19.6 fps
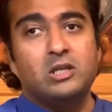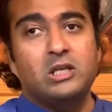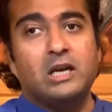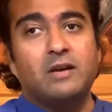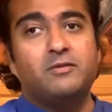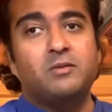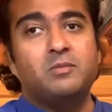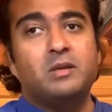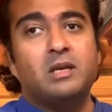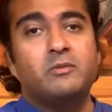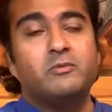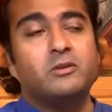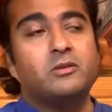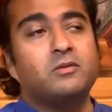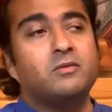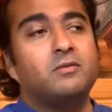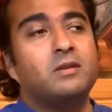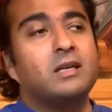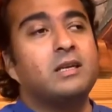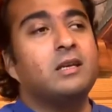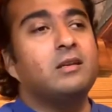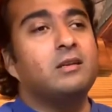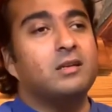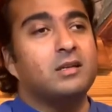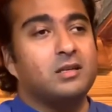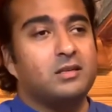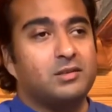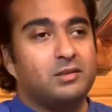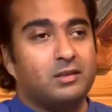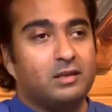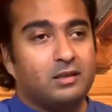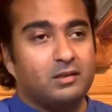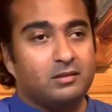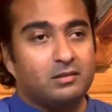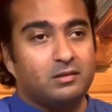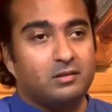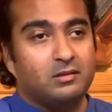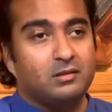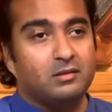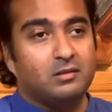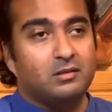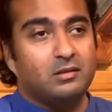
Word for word: You have to be able to recognize that.